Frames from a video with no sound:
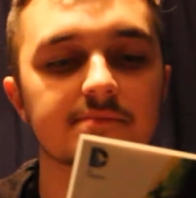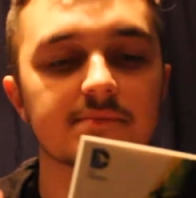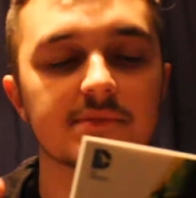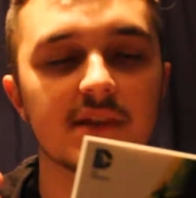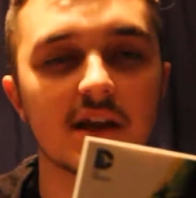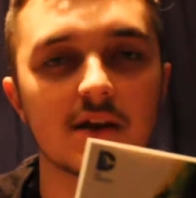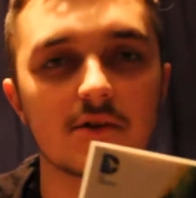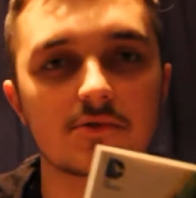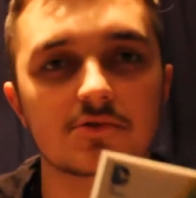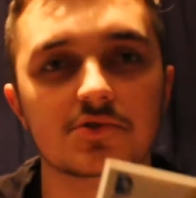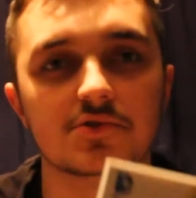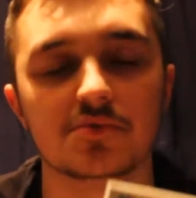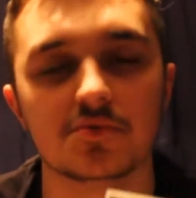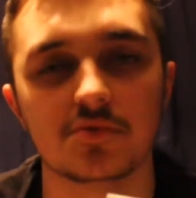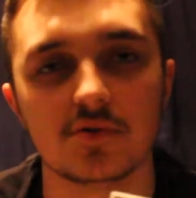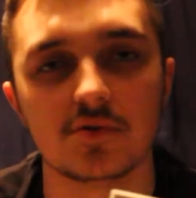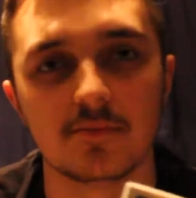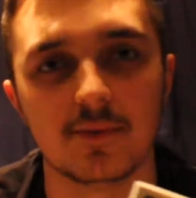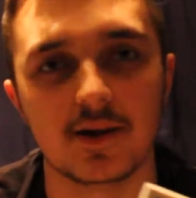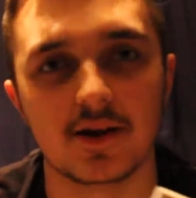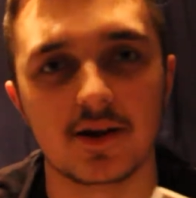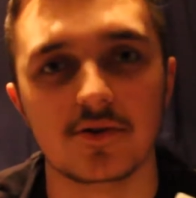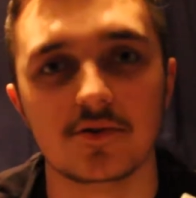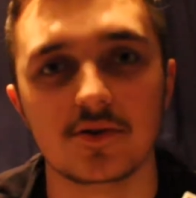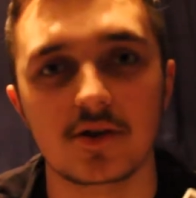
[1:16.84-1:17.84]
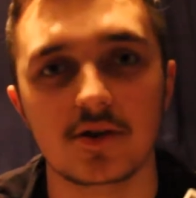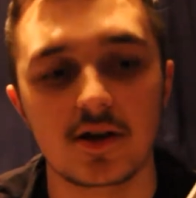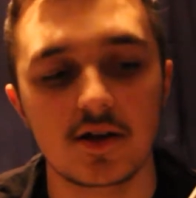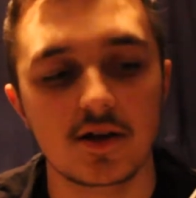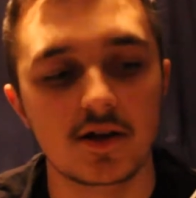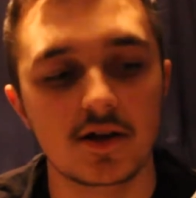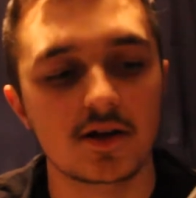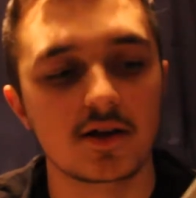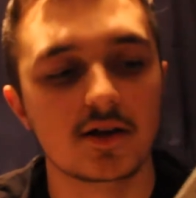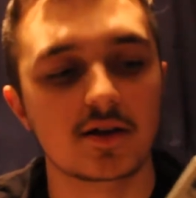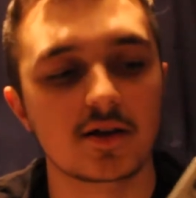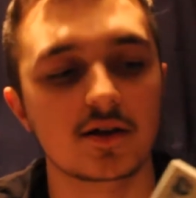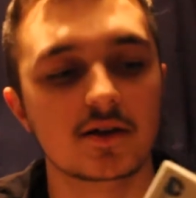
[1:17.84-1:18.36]
Tells you all about
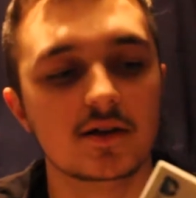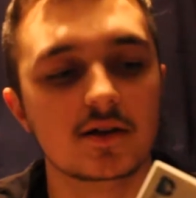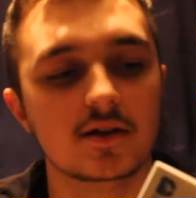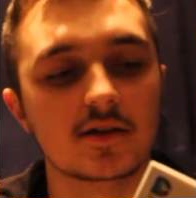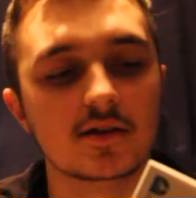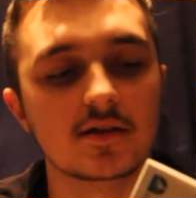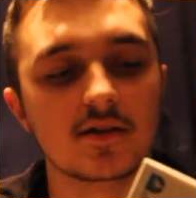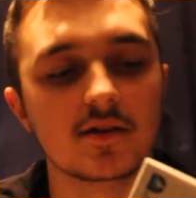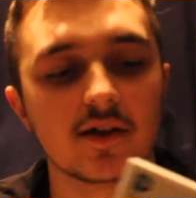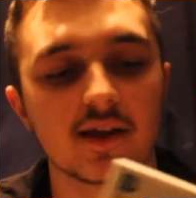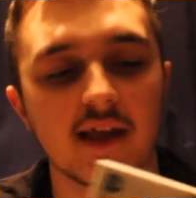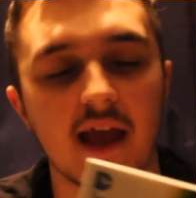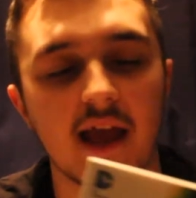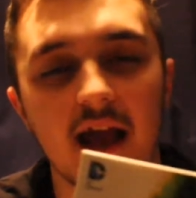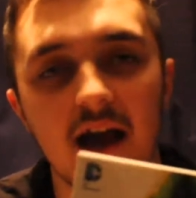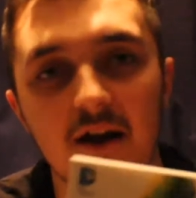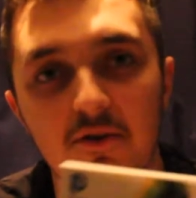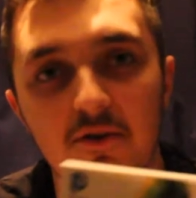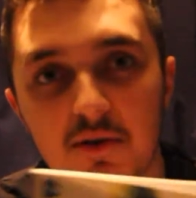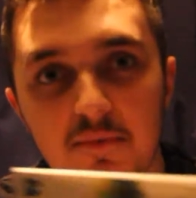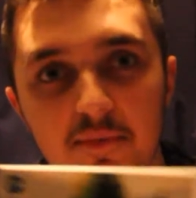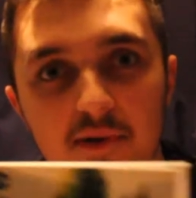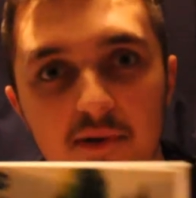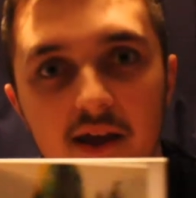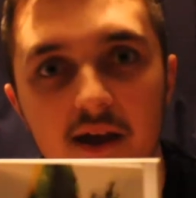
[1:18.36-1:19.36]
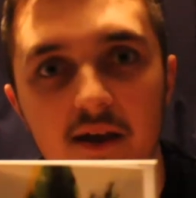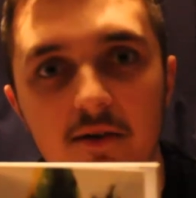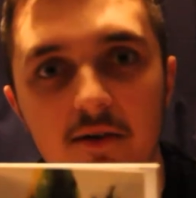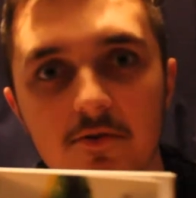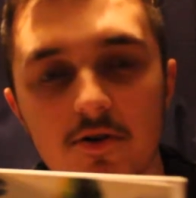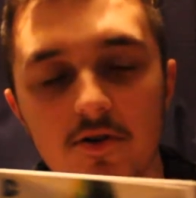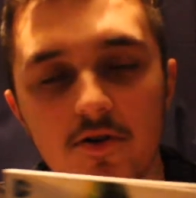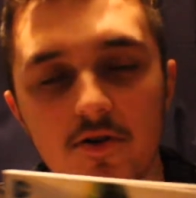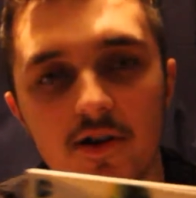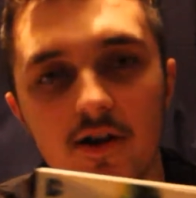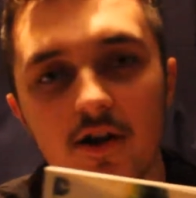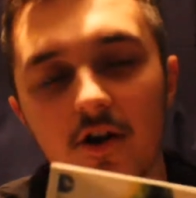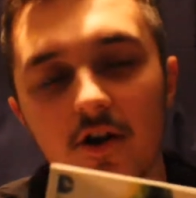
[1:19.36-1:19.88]
like how he became
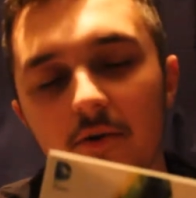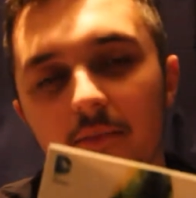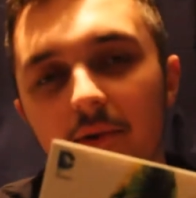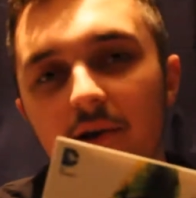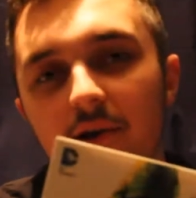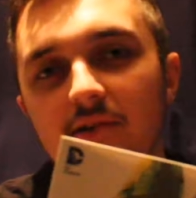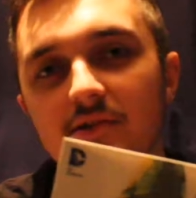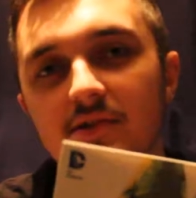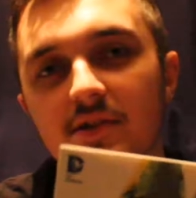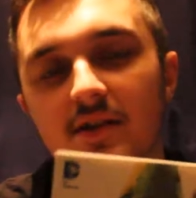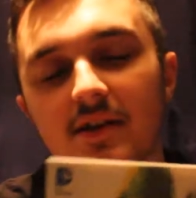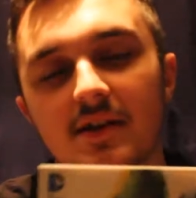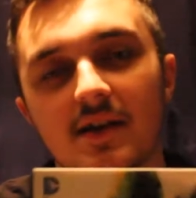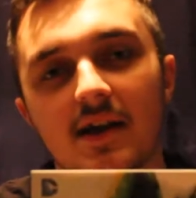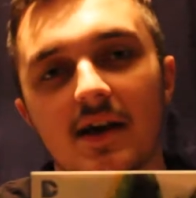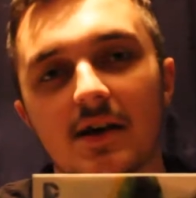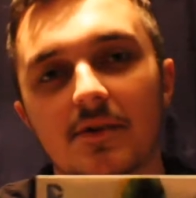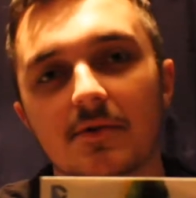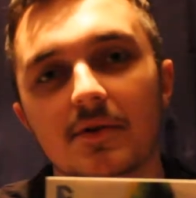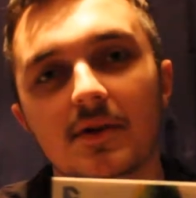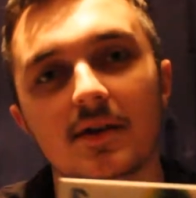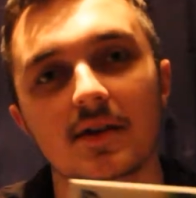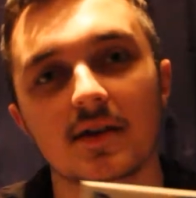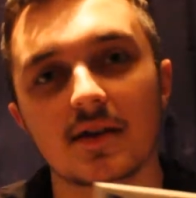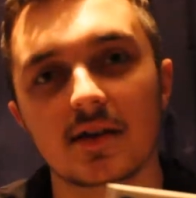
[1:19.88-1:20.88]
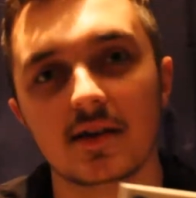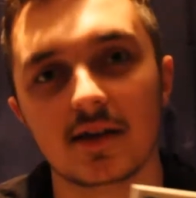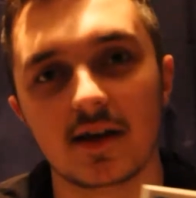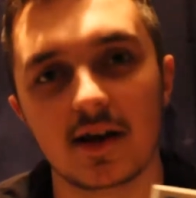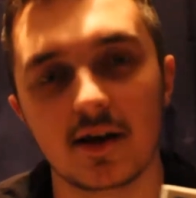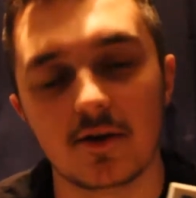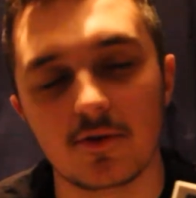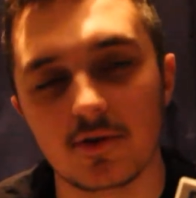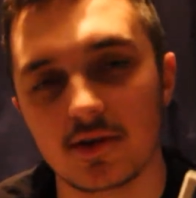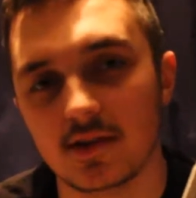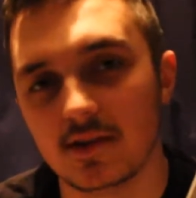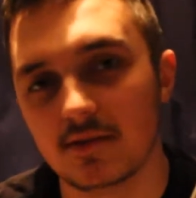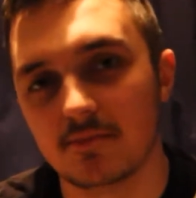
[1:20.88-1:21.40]
Green Arrow, basically how
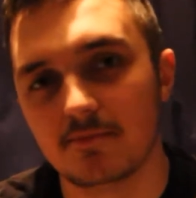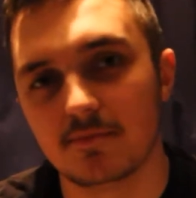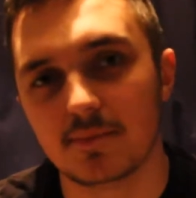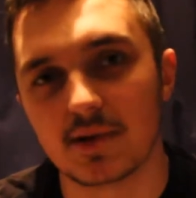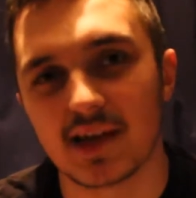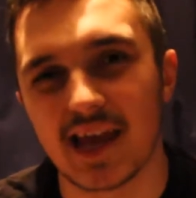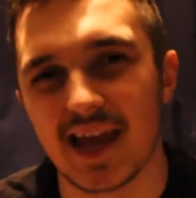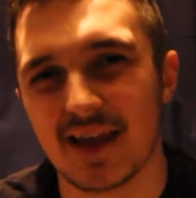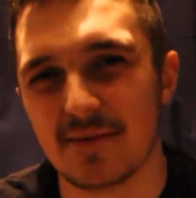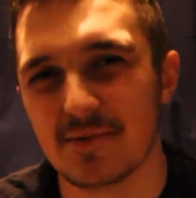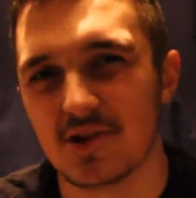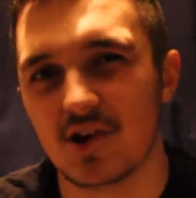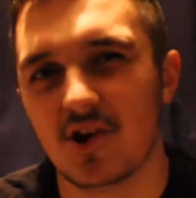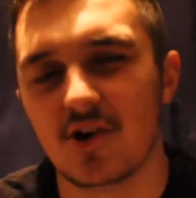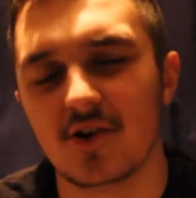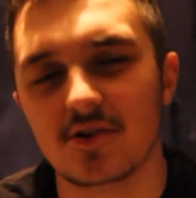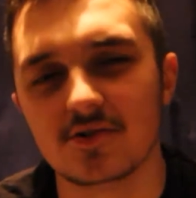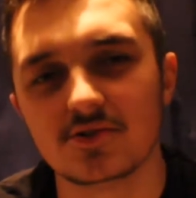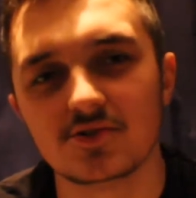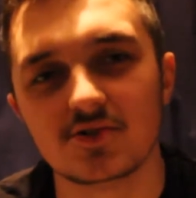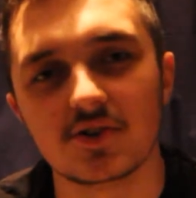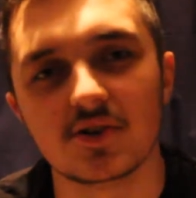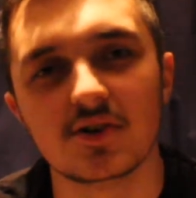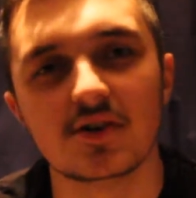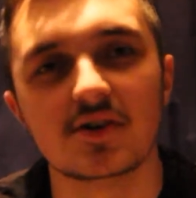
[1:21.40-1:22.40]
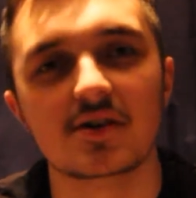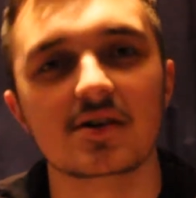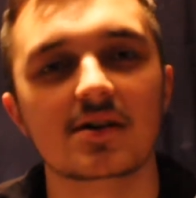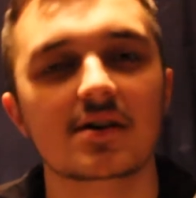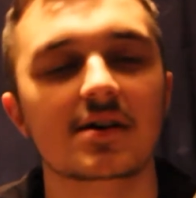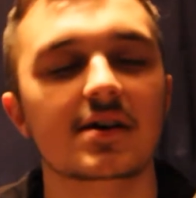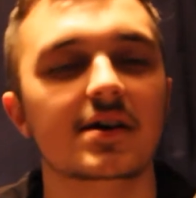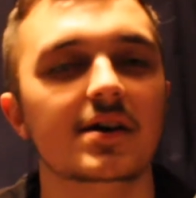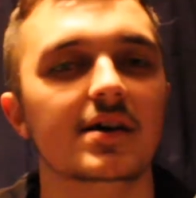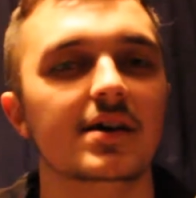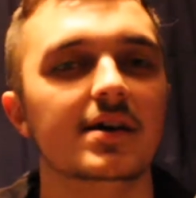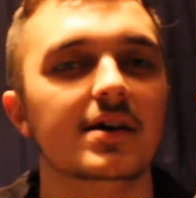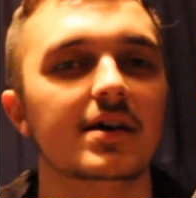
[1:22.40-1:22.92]
he became an archer,
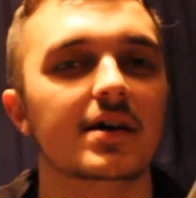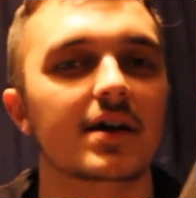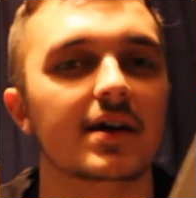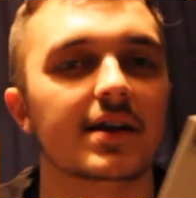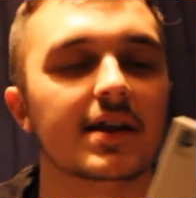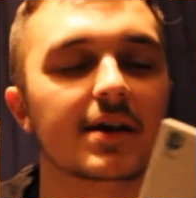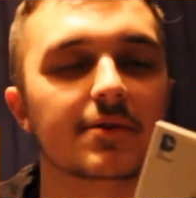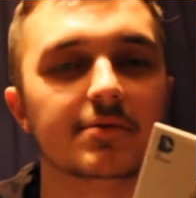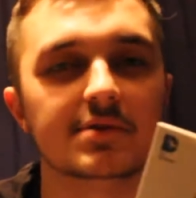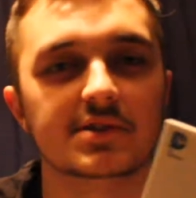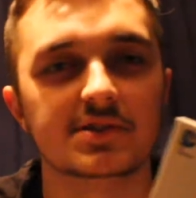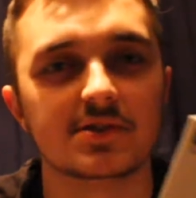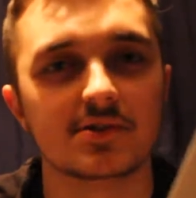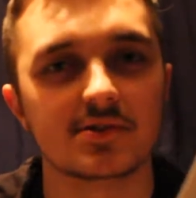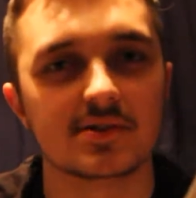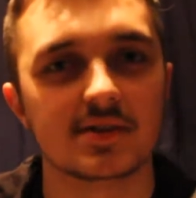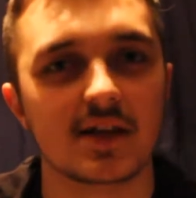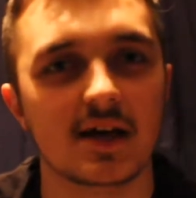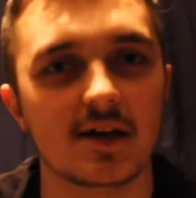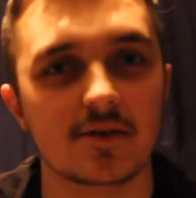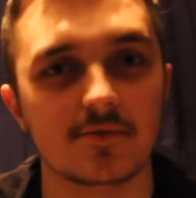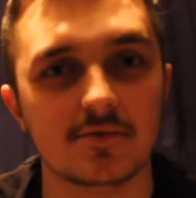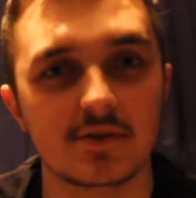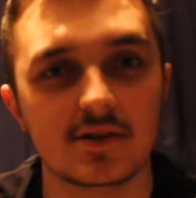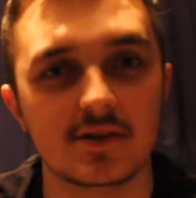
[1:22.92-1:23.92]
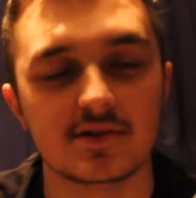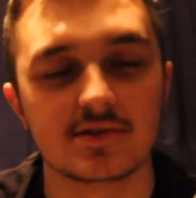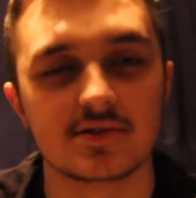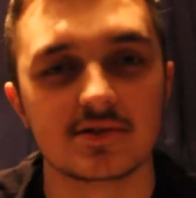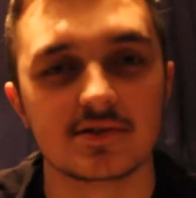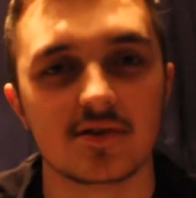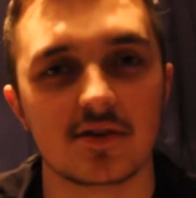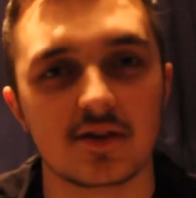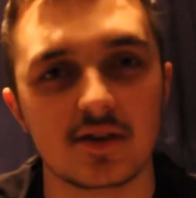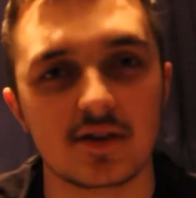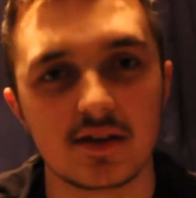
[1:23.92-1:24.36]
and how he took down these